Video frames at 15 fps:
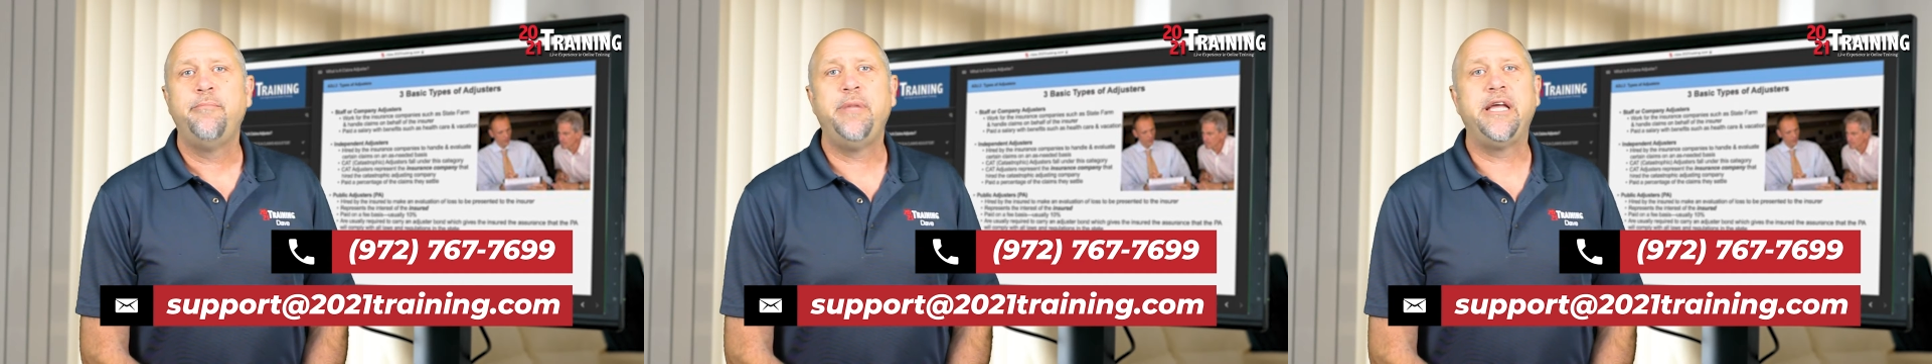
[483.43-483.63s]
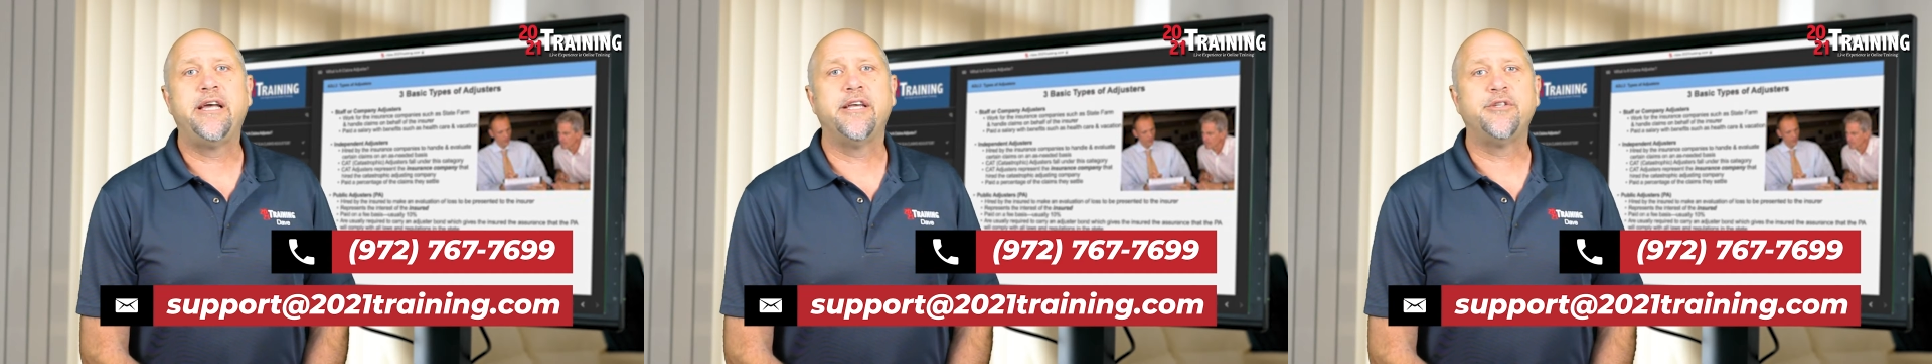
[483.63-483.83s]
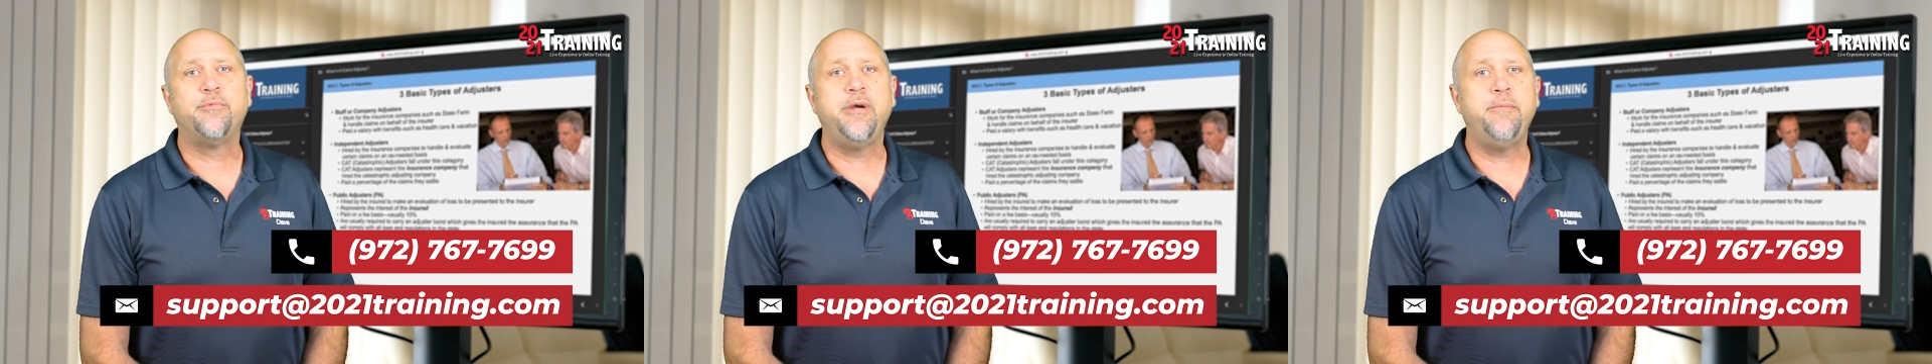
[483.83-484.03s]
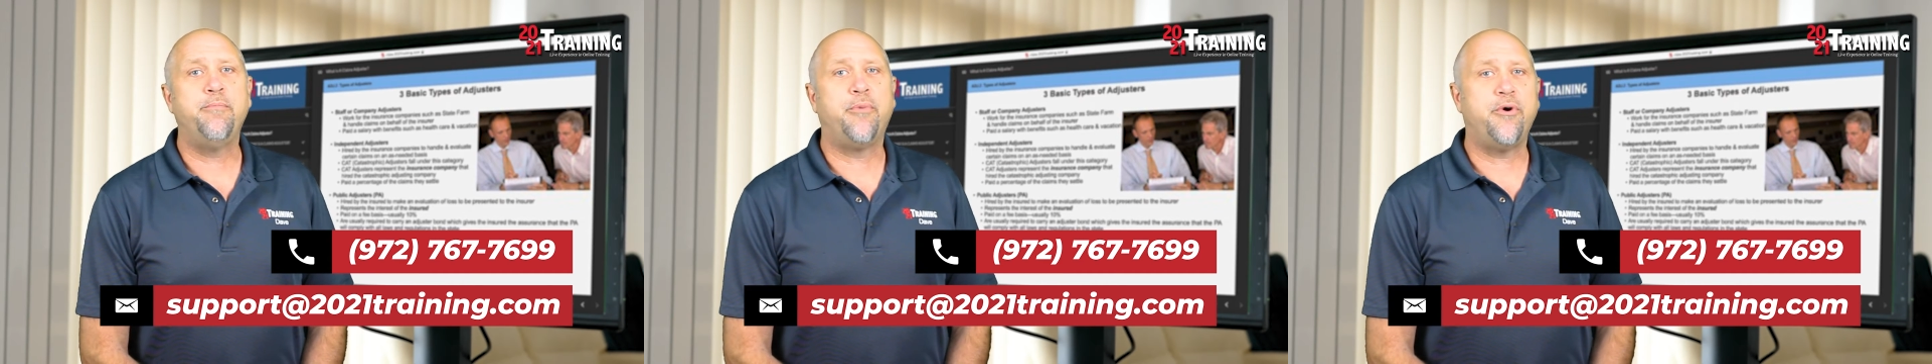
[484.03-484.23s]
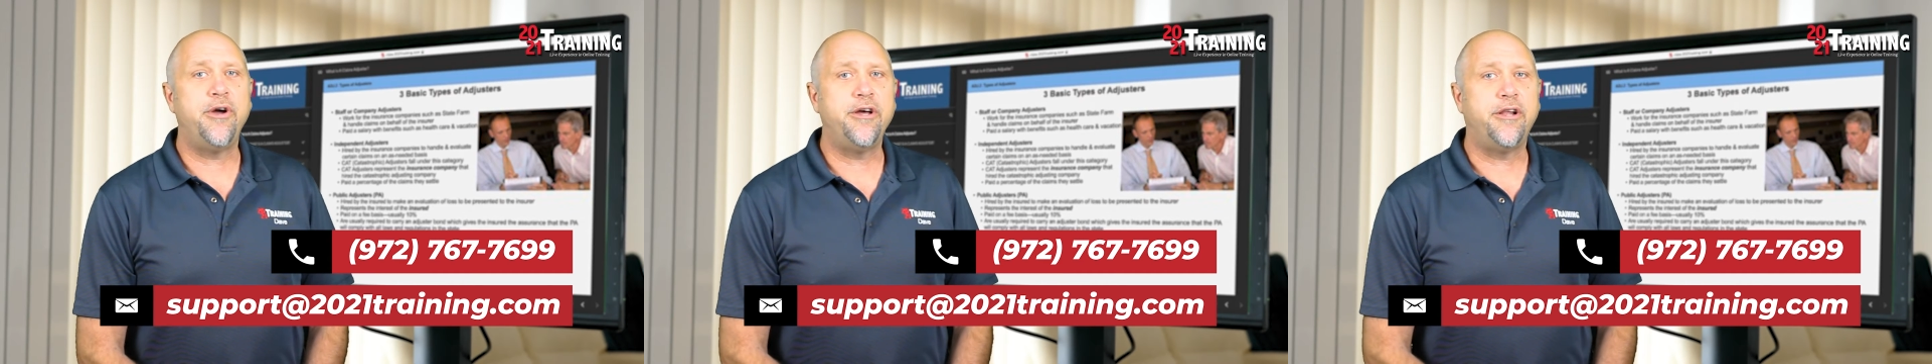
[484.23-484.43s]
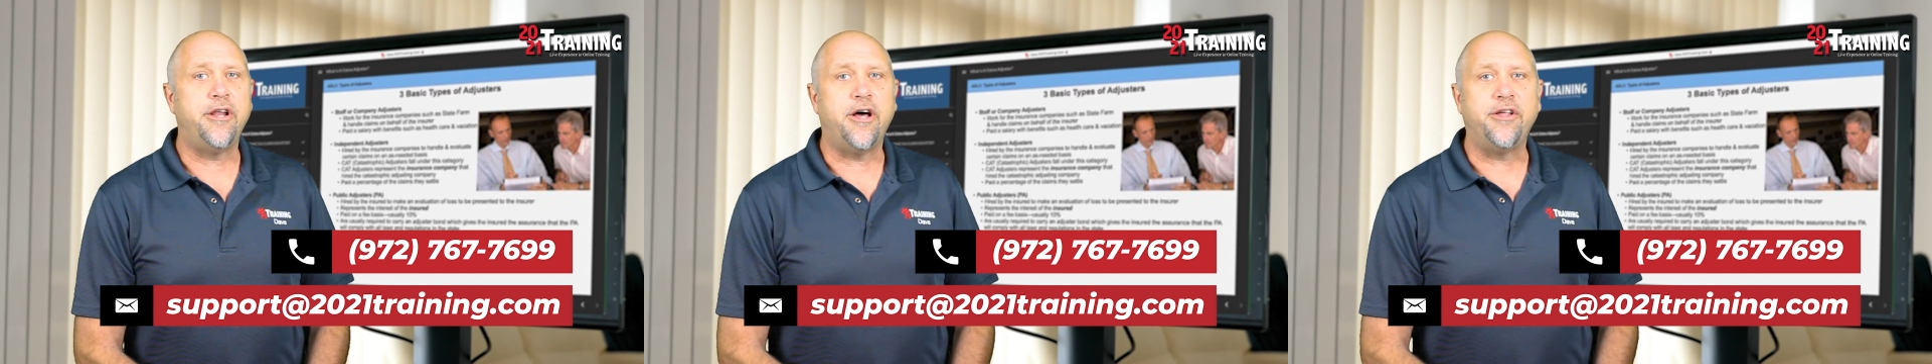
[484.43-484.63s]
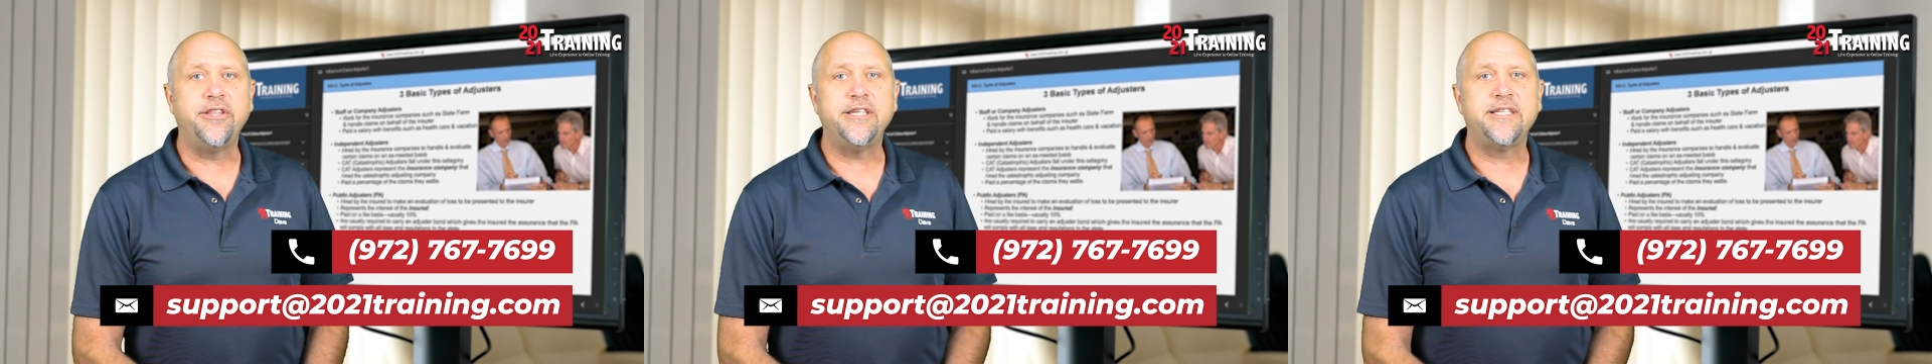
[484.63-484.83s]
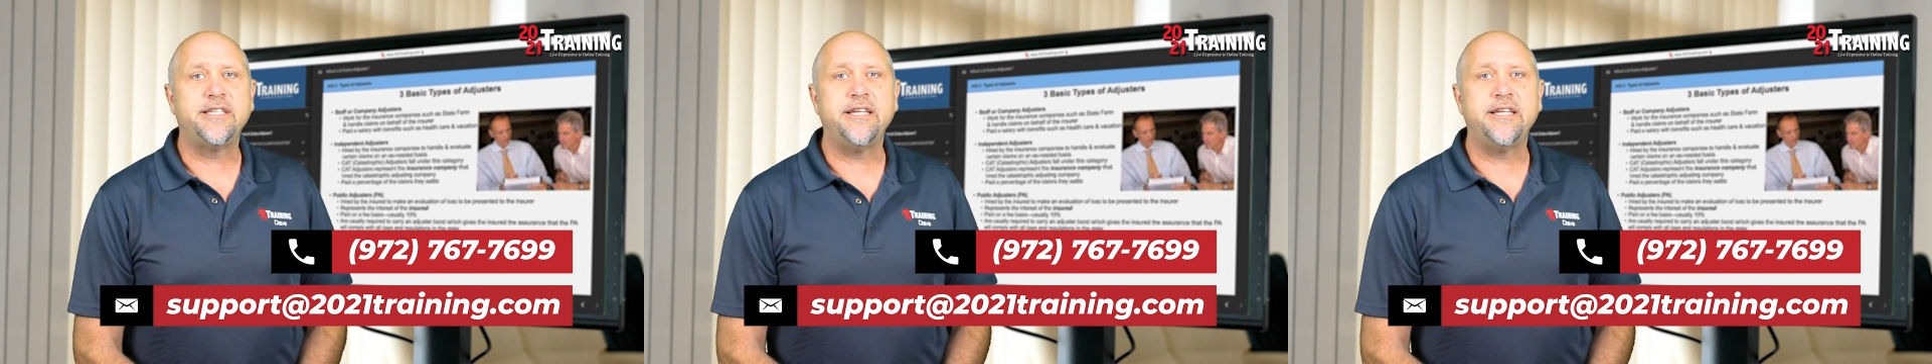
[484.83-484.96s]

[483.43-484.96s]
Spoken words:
because we boil all this